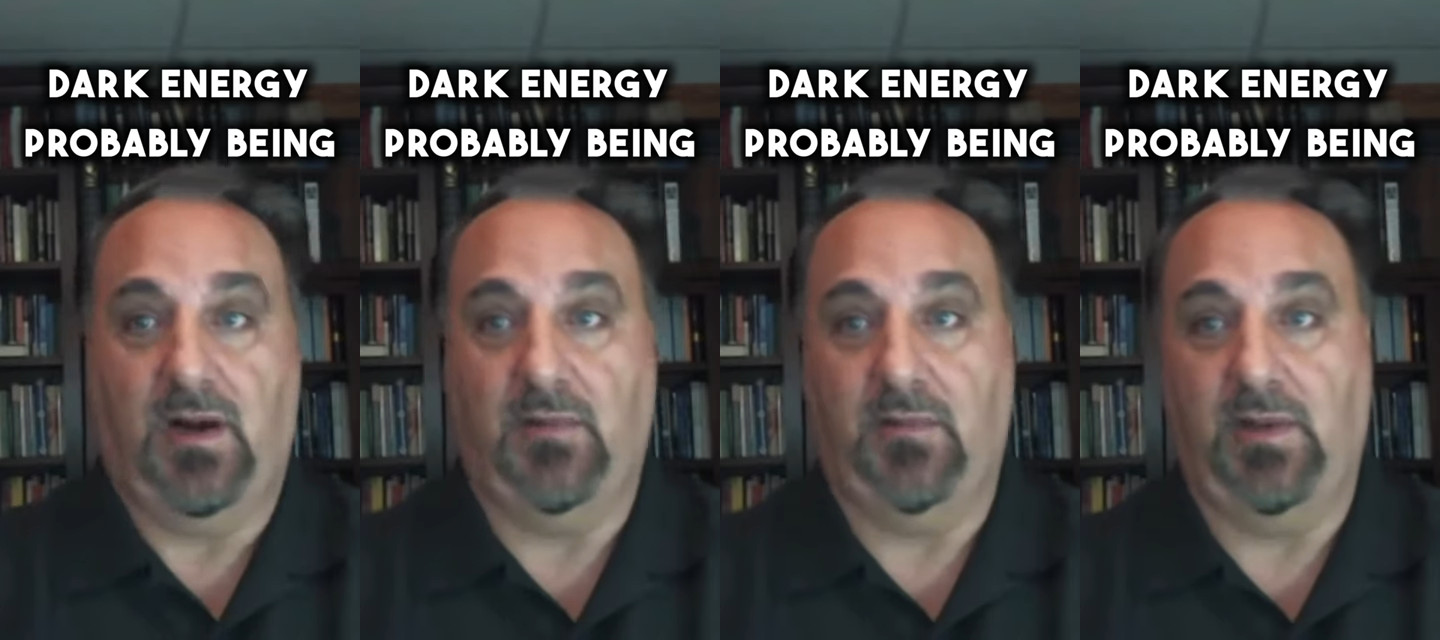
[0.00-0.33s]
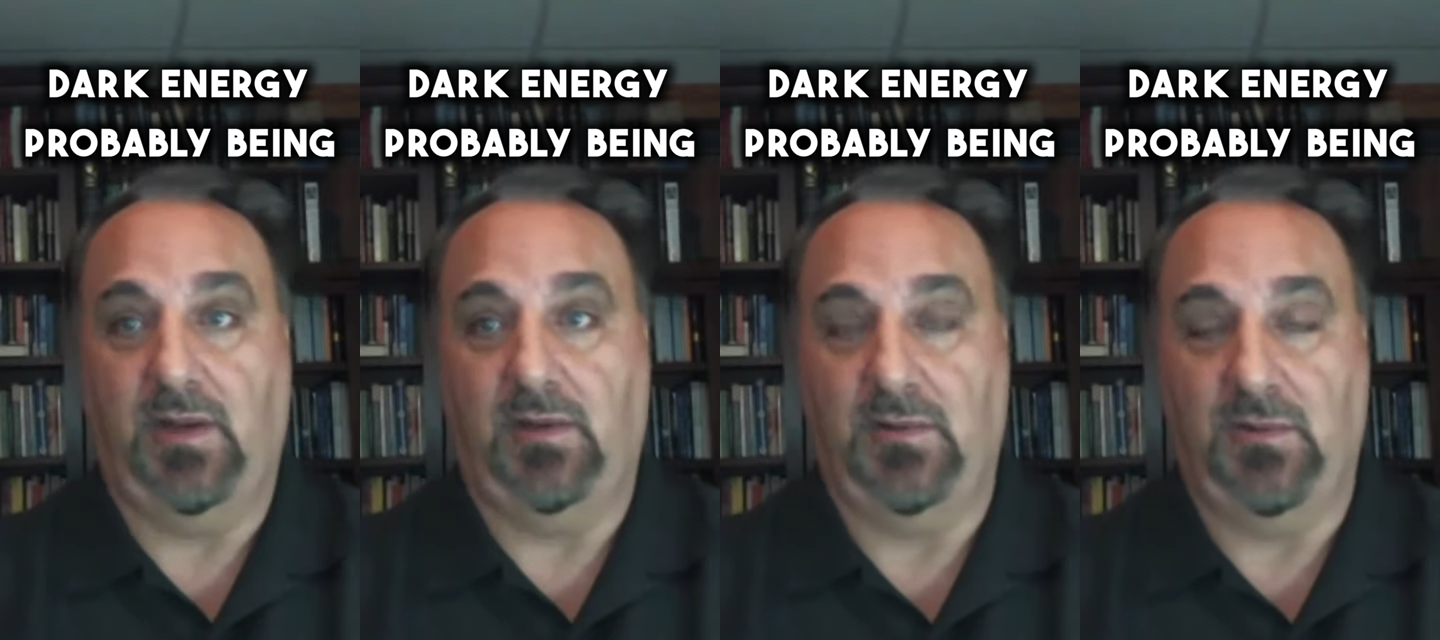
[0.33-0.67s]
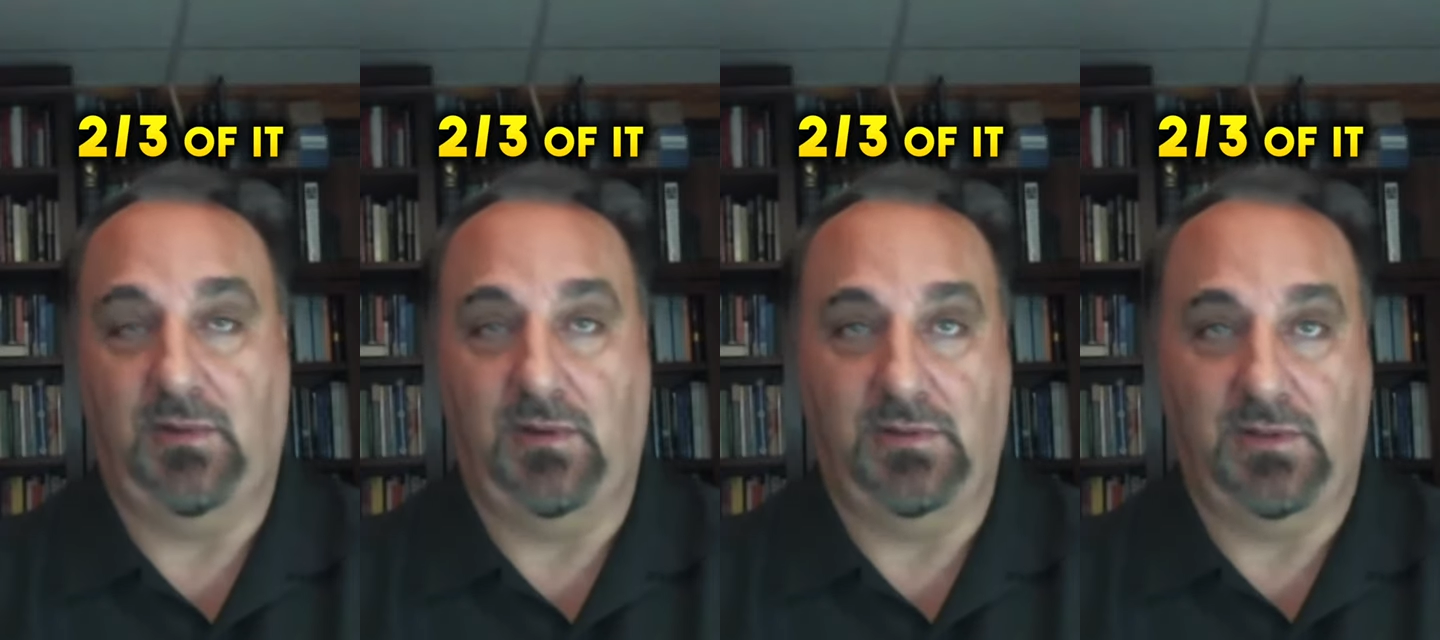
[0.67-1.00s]
probably being
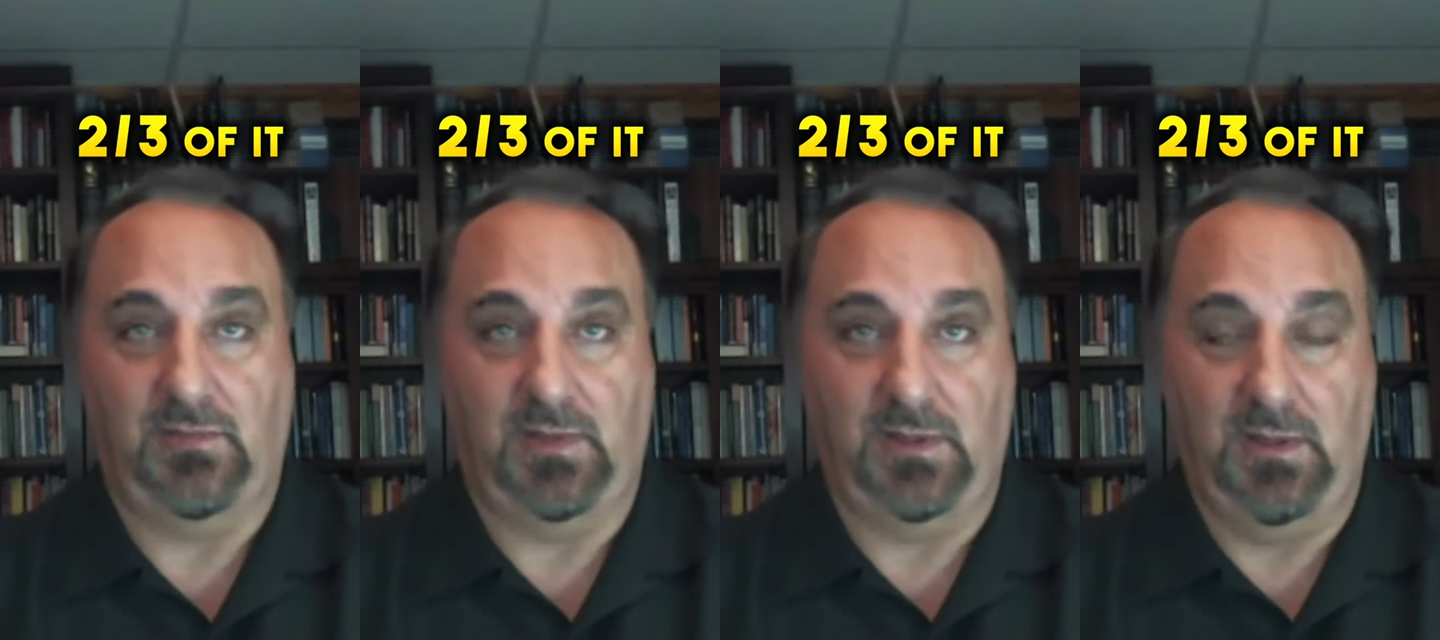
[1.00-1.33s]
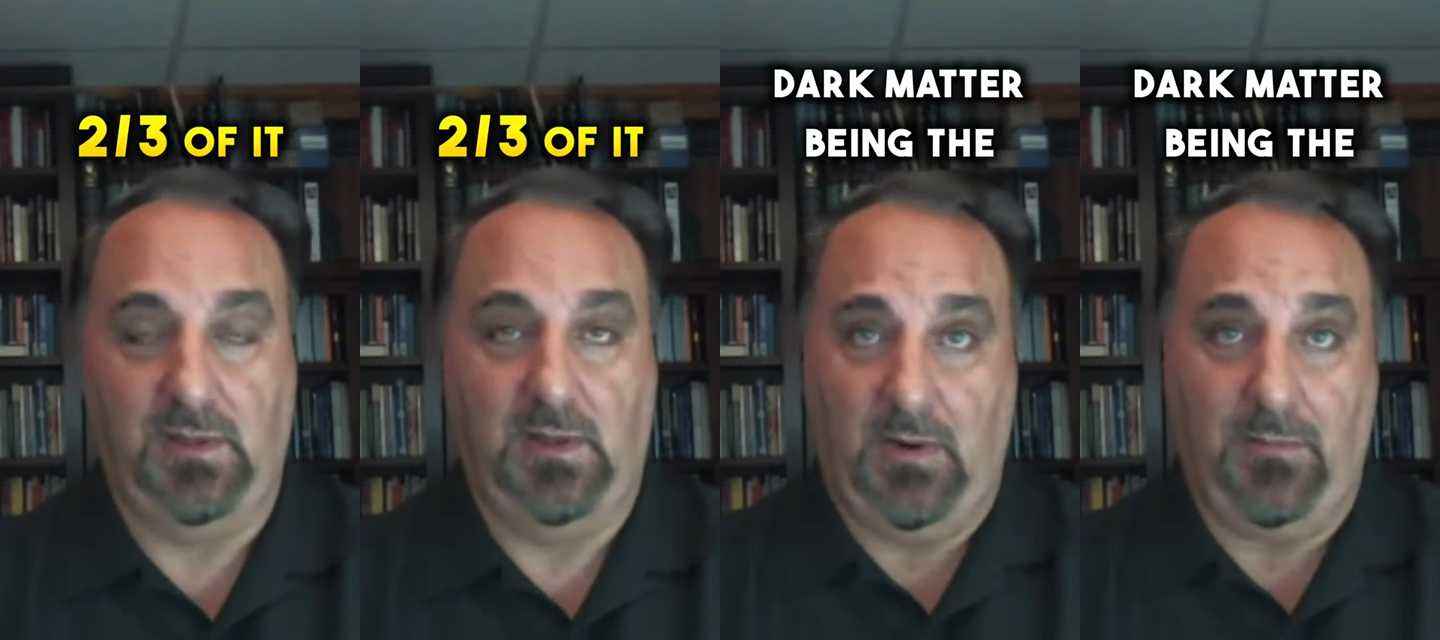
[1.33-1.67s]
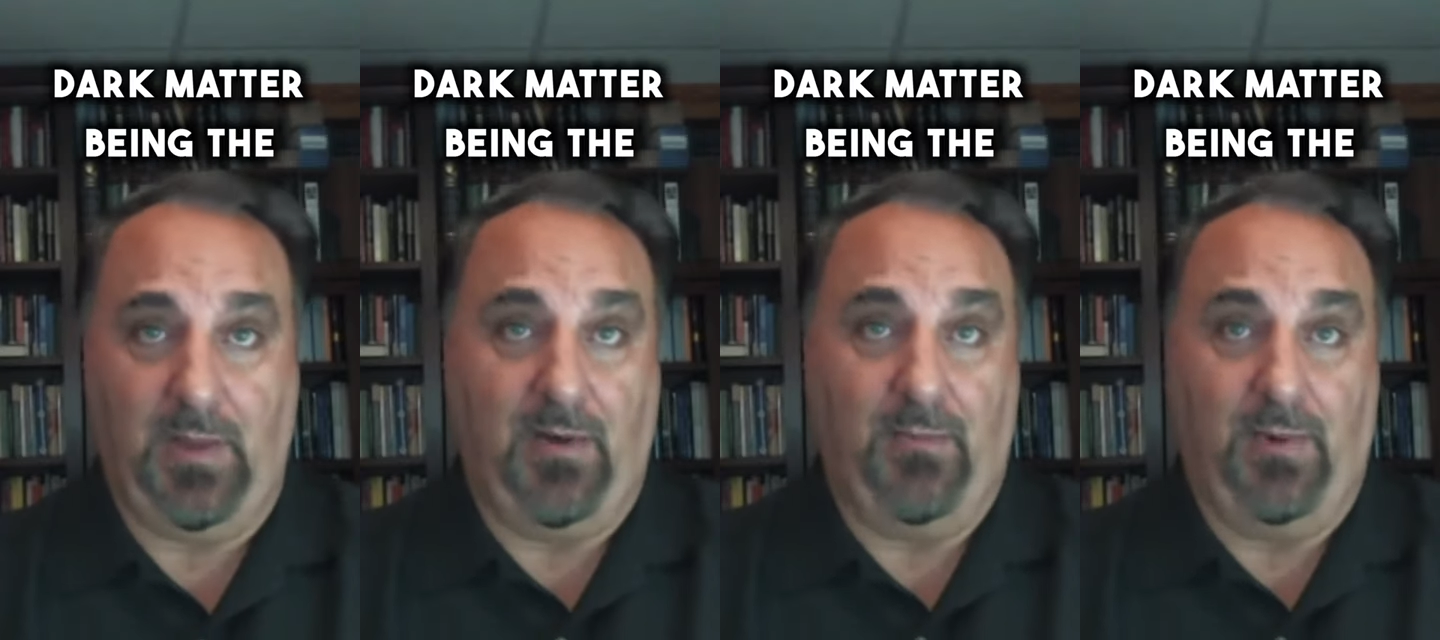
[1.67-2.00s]
2/3 of it,
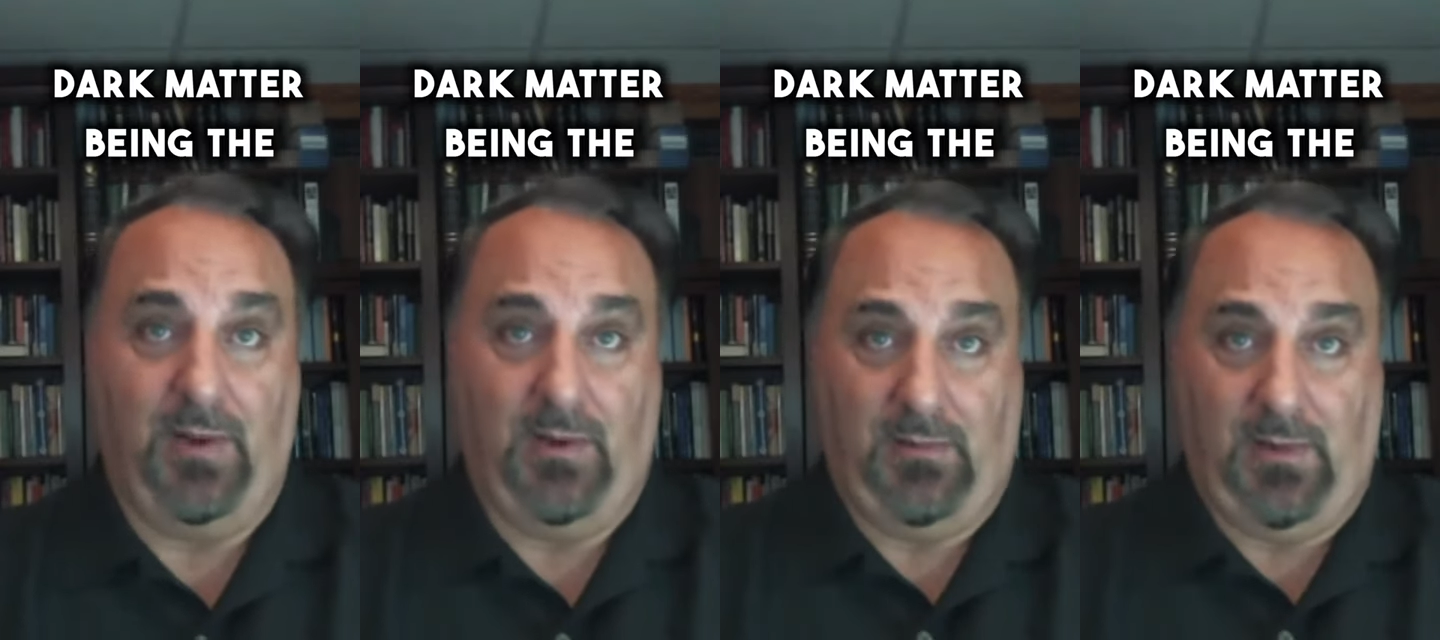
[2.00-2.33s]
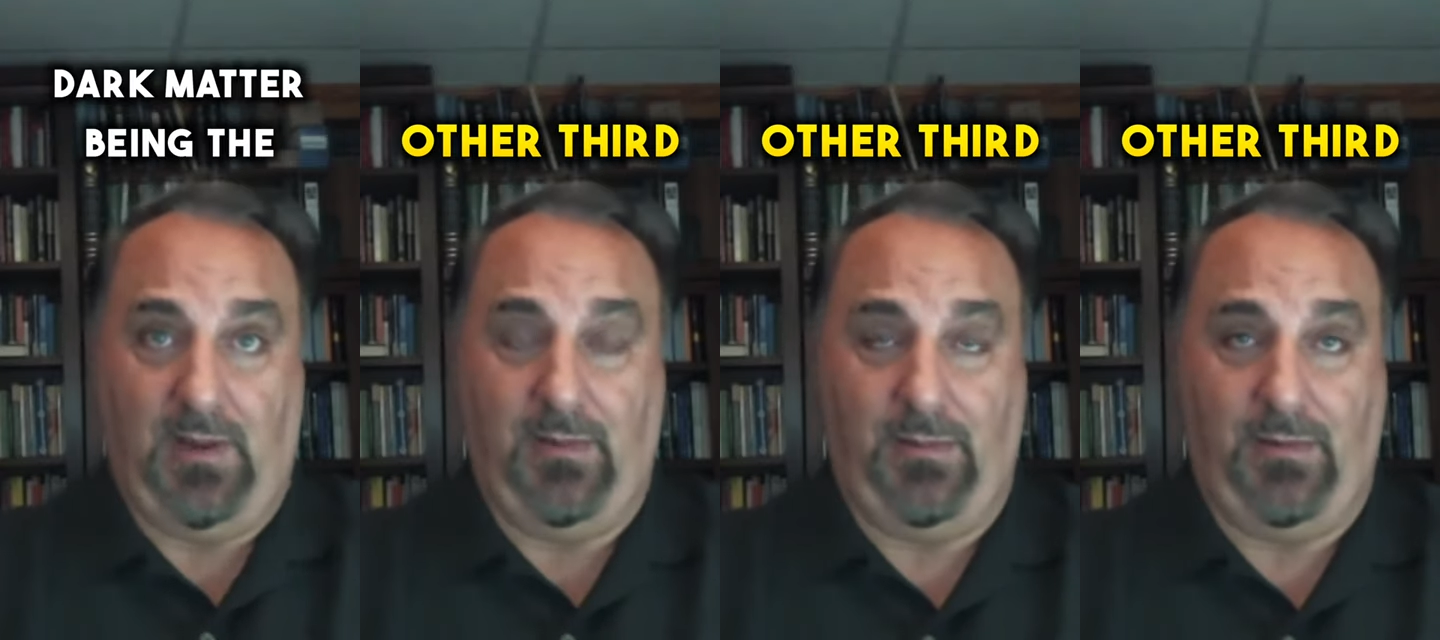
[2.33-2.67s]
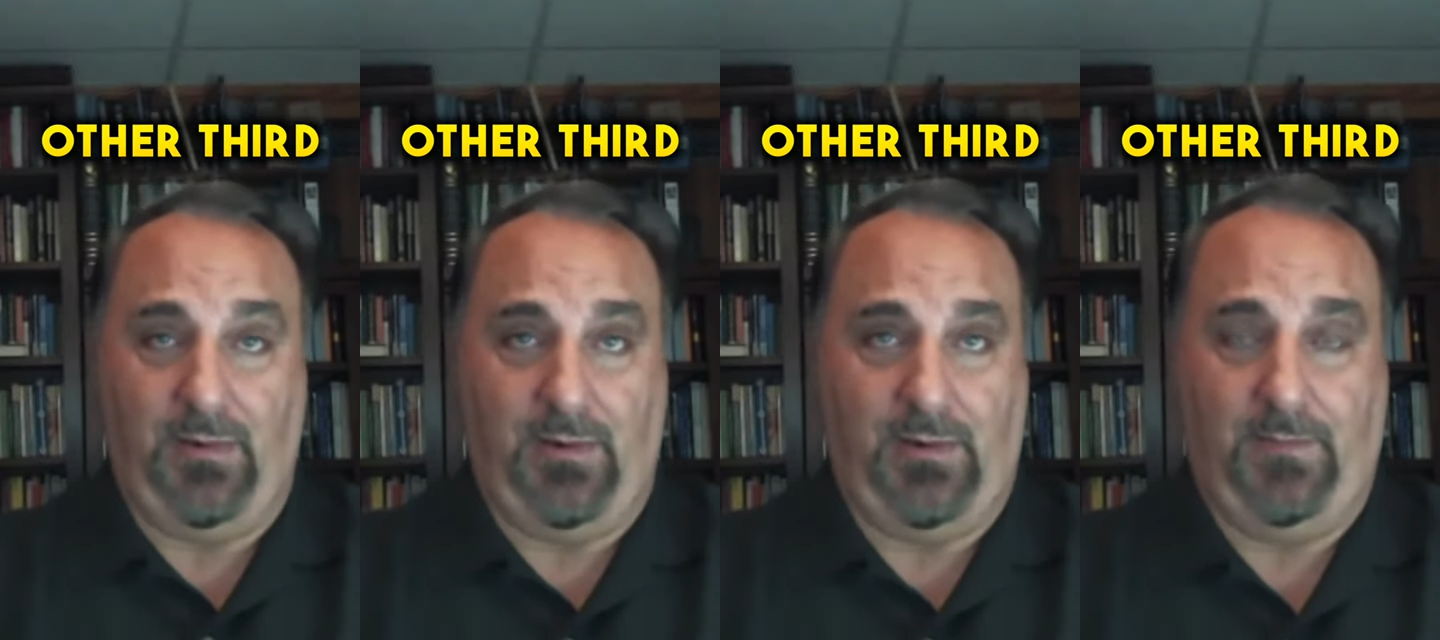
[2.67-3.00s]
dark matter being the other
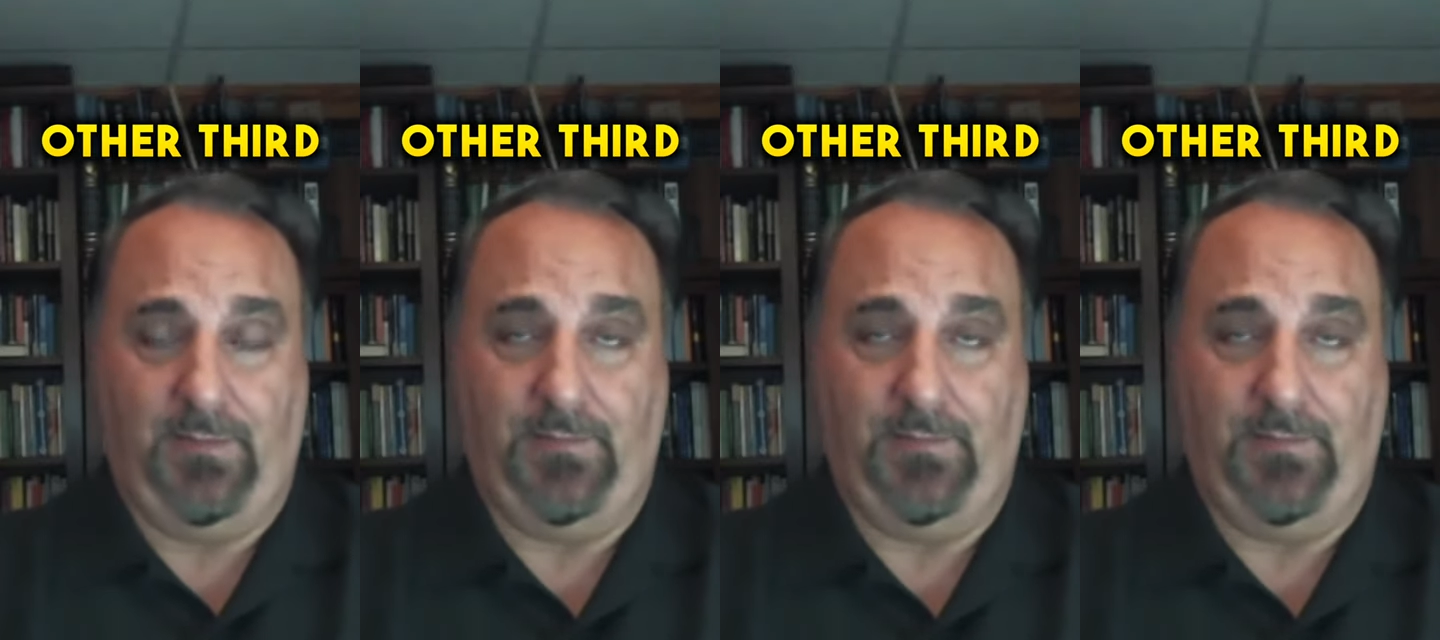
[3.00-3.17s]
third.